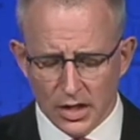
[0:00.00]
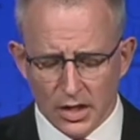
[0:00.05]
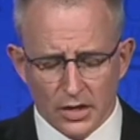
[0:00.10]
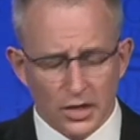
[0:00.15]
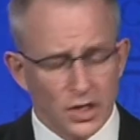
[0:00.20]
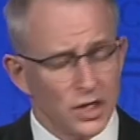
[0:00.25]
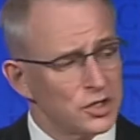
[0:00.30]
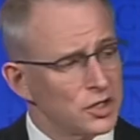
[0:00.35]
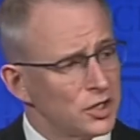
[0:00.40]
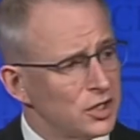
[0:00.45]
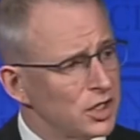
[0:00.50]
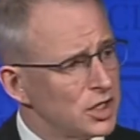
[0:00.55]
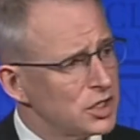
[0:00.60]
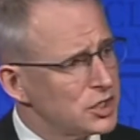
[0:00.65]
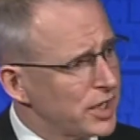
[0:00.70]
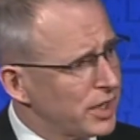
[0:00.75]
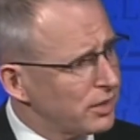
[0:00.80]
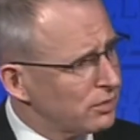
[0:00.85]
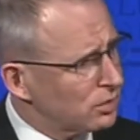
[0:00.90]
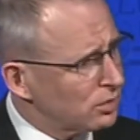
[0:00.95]
The
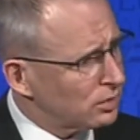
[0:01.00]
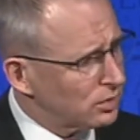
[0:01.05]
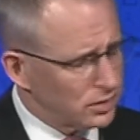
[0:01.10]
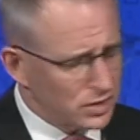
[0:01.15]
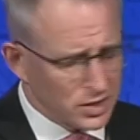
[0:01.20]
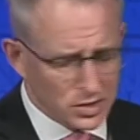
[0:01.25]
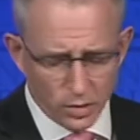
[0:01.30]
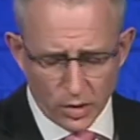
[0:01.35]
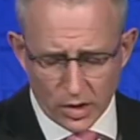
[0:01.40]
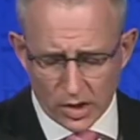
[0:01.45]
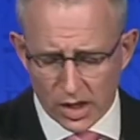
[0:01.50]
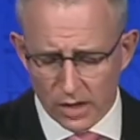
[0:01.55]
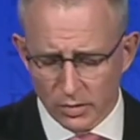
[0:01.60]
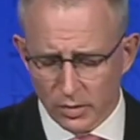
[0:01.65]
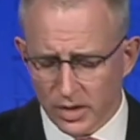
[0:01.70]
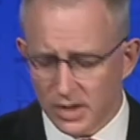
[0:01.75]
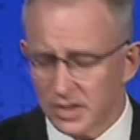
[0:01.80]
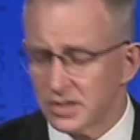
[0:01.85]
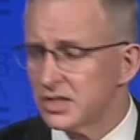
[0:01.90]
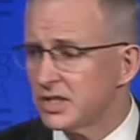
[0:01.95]
Attorney-General is working
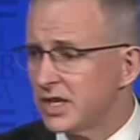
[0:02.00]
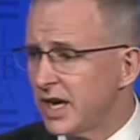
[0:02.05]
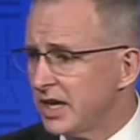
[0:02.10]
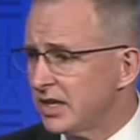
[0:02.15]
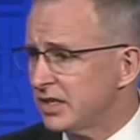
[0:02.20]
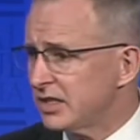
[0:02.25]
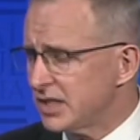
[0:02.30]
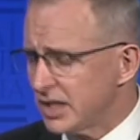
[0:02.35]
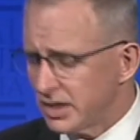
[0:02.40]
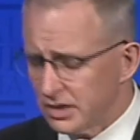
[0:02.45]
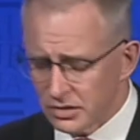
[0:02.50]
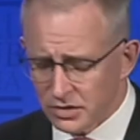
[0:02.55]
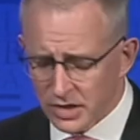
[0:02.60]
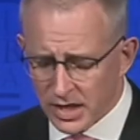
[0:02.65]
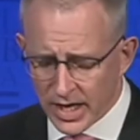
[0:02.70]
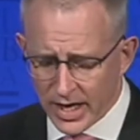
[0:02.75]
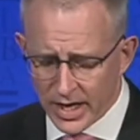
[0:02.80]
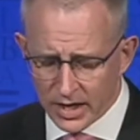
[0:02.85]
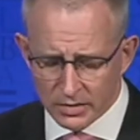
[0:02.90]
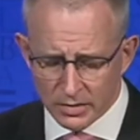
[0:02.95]
with his state and territory
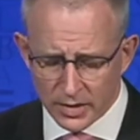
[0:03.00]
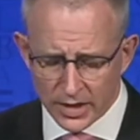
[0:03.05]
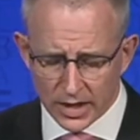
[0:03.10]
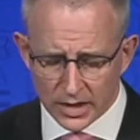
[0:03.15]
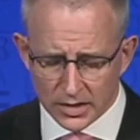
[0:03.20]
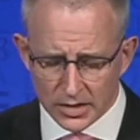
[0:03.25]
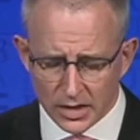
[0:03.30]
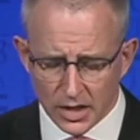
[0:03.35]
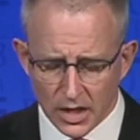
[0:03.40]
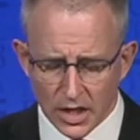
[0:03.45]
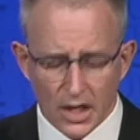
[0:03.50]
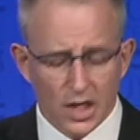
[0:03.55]
counterparts